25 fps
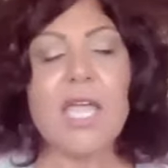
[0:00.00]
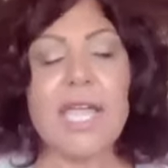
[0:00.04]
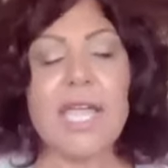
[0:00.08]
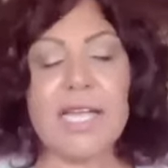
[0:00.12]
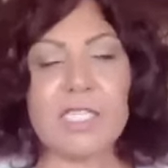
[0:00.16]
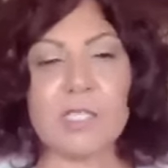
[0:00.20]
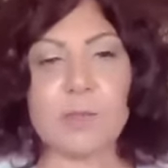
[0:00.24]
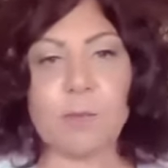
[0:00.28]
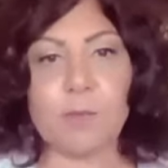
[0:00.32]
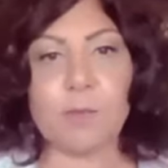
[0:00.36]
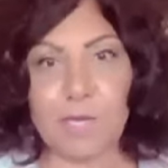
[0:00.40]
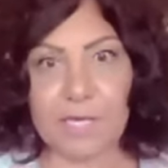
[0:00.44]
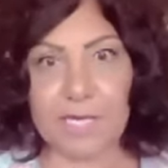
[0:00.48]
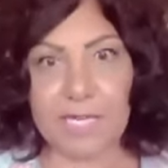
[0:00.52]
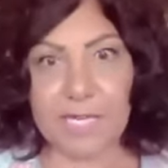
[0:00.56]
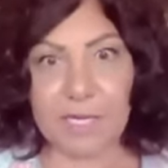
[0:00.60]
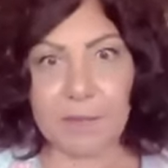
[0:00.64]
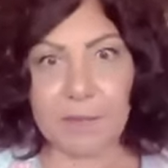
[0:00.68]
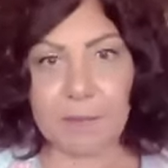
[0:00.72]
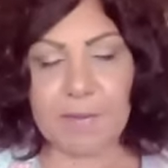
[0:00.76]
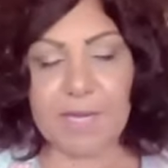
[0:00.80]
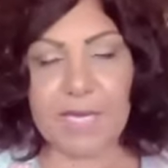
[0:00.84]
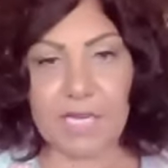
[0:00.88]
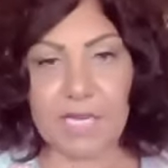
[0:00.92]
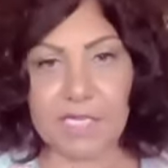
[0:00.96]
It's
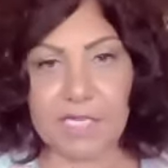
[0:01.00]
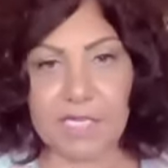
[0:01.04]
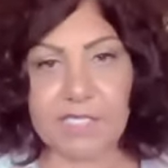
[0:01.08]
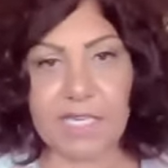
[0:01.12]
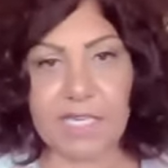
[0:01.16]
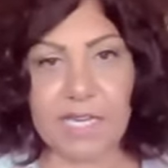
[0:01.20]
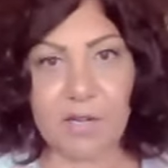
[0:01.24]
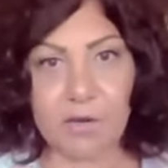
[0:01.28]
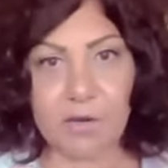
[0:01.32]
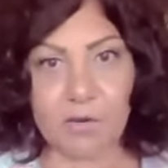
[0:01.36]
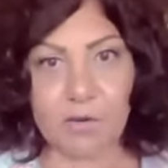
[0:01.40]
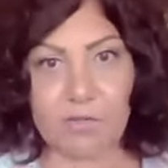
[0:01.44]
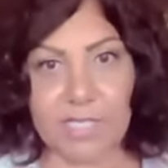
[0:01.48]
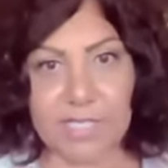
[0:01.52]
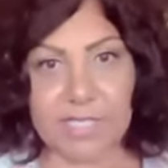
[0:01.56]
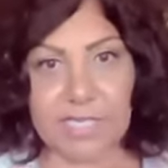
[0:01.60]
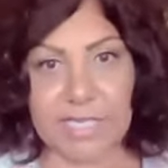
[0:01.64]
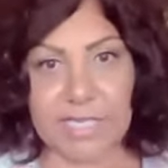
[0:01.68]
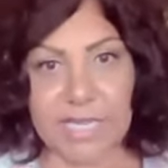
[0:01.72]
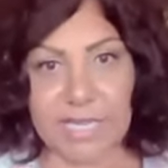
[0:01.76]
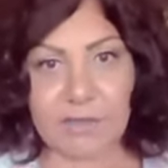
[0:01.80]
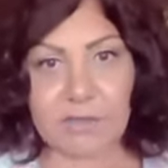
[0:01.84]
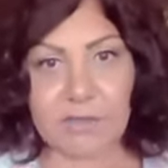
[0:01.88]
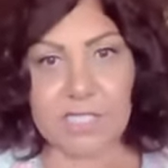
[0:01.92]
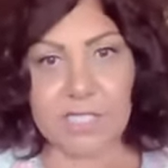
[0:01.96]
booking because I only
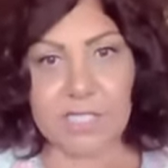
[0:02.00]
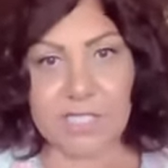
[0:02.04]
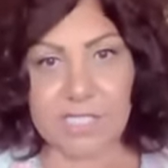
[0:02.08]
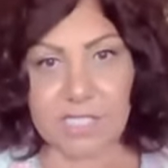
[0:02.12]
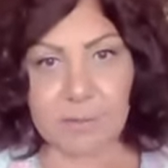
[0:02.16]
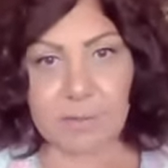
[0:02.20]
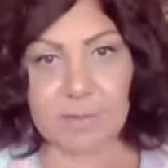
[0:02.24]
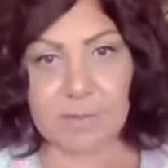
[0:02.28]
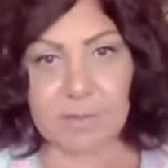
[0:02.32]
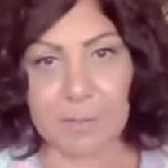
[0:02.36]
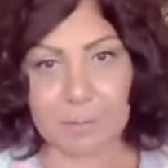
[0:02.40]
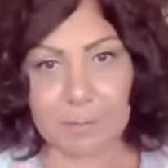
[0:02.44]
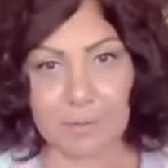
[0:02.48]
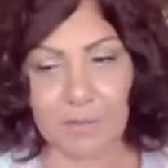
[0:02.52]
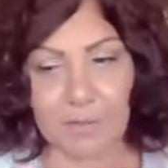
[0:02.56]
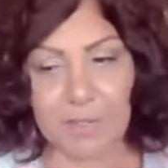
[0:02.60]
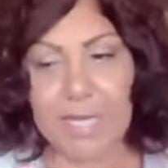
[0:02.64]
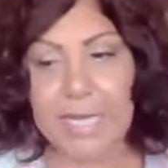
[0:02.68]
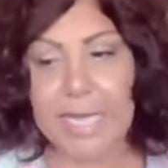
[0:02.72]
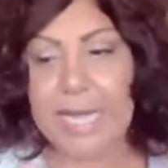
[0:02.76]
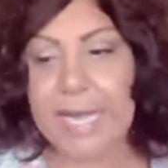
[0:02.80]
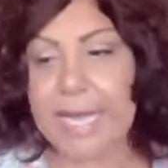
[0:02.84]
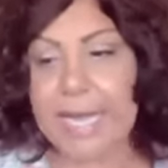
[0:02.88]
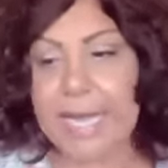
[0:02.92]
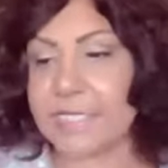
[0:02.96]
allow 6 people.
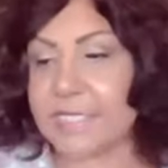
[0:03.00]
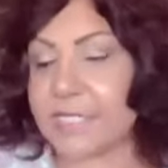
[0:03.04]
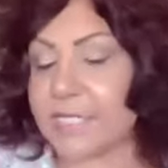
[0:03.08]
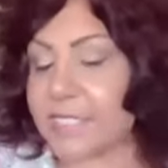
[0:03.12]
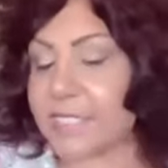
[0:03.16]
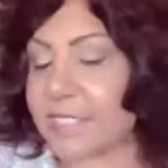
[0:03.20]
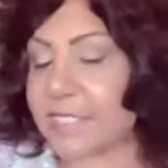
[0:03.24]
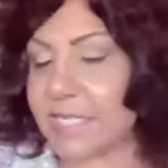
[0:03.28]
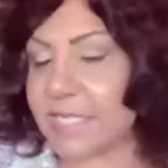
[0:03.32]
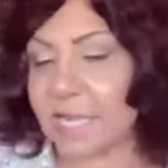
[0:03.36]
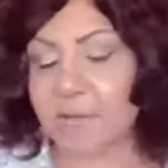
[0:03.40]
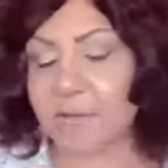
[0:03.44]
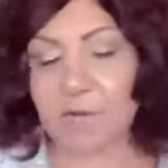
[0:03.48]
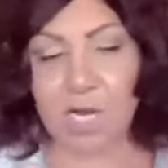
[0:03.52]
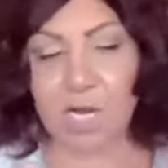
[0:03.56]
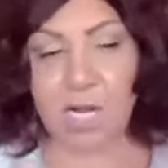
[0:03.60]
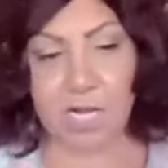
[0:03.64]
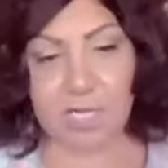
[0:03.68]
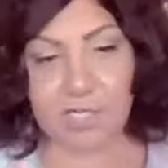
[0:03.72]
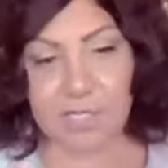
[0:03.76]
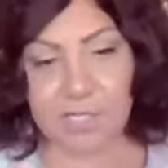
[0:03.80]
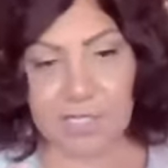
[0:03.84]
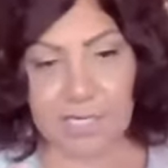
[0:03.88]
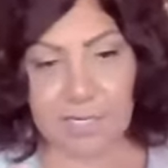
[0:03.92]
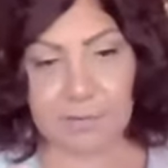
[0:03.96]
It's the same
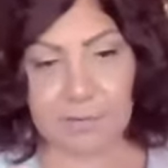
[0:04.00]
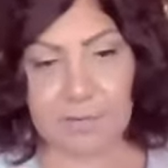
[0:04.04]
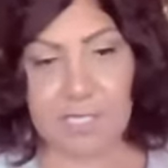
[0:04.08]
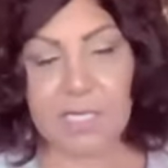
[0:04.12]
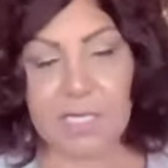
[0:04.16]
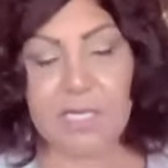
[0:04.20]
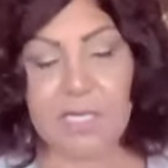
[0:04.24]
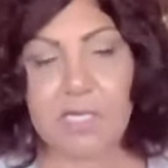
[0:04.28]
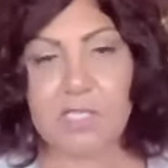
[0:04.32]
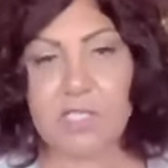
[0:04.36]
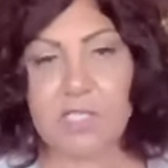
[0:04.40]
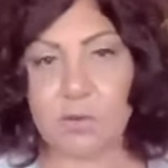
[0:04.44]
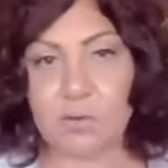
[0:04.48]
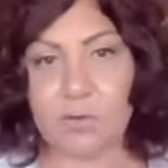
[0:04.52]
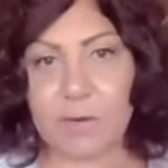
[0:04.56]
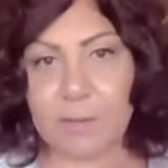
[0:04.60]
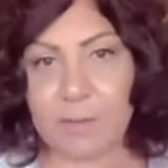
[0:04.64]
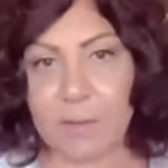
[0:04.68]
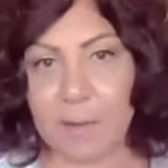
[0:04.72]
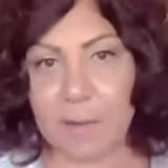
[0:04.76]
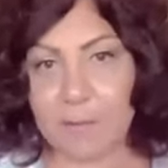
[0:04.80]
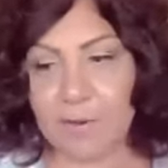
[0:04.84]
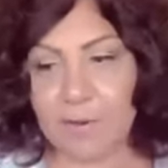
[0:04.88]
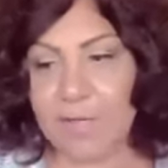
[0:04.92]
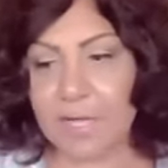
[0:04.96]
concept. So
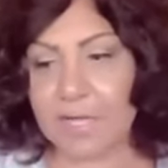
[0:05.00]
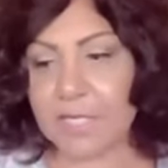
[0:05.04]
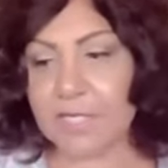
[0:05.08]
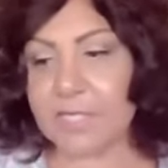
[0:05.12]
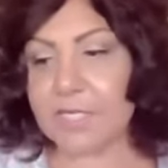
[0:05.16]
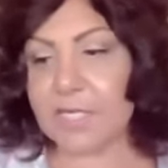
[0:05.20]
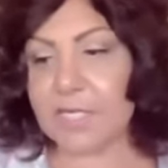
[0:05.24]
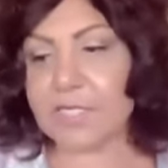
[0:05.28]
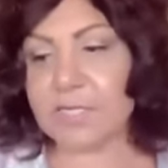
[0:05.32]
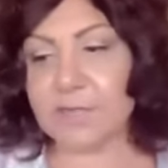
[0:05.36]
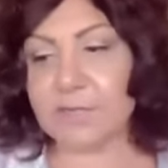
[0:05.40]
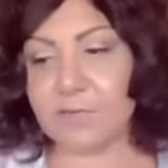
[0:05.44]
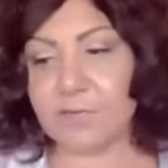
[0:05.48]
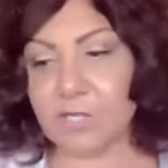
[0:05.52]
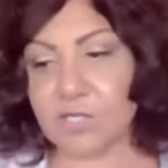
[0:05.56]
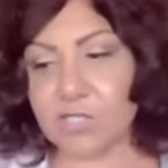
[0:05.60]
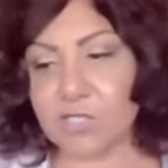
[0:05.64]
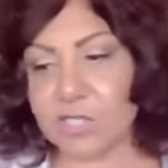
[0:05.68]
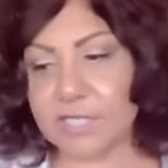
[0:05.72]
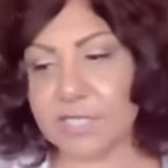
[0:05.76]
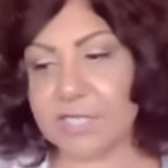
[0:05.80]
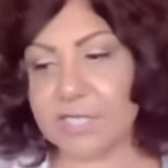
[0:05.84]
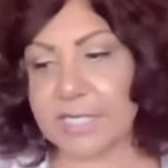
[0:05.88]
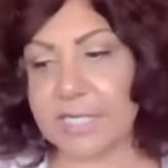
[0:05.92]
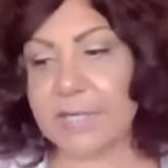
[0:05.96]
remember that sense of
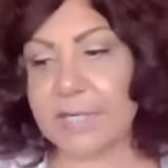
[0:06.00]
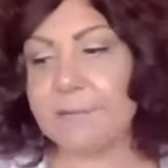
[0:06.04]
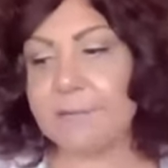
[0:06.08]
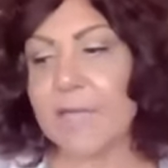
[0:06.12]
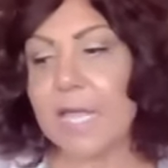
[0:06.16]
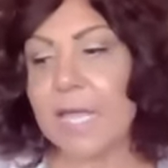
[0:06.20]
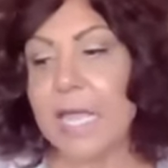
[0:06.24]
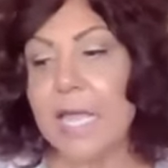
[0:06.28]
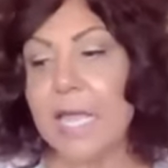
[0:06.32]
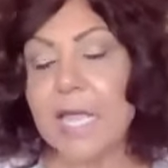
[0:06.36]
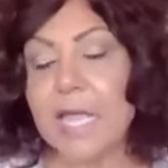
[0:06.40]
urgency.